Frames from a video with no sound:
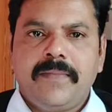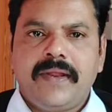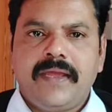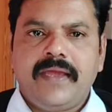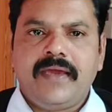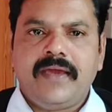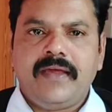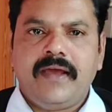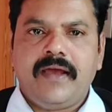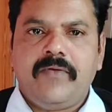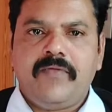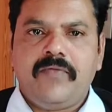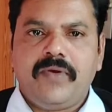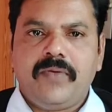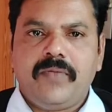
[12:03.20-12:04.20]
prayer,
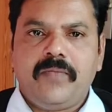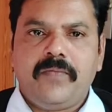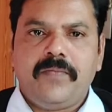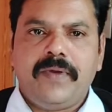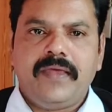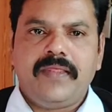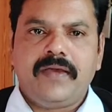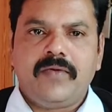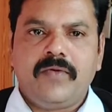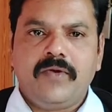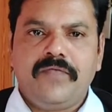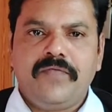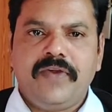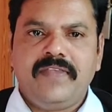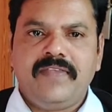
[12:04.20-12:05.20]
pay the
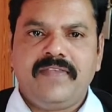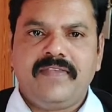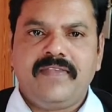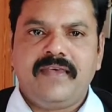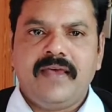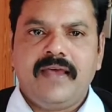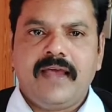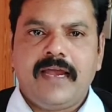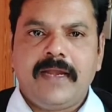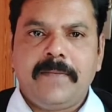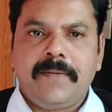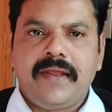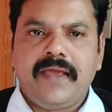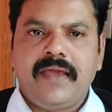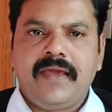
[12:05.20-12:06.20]
court fees and
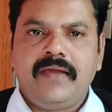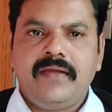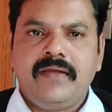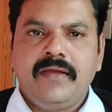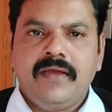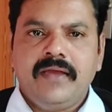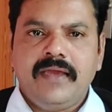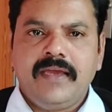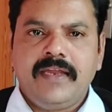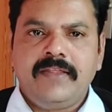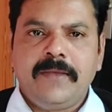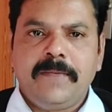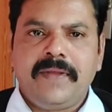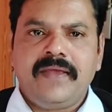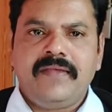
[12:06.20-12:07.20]
prayer. Here is
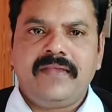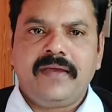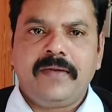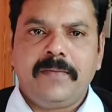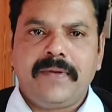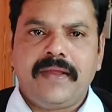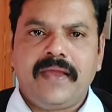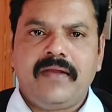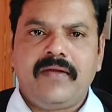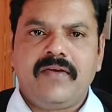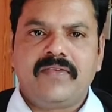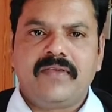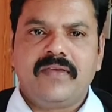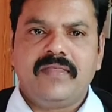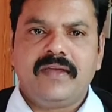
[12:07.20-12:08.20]
the prayer
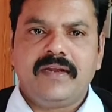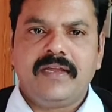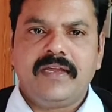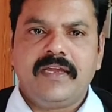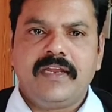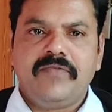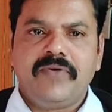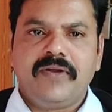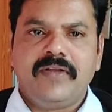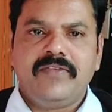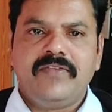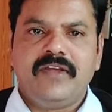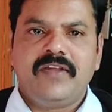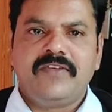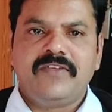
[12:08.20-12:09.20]
asking the decree for
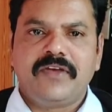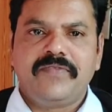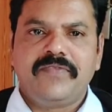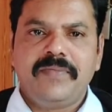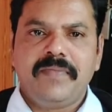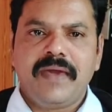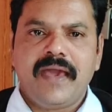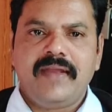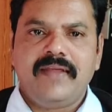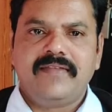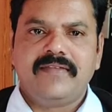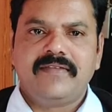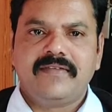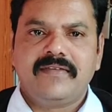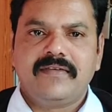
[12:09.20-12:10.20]
dissolution of the
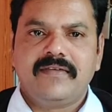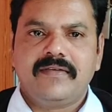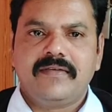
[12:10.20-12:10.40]
marriage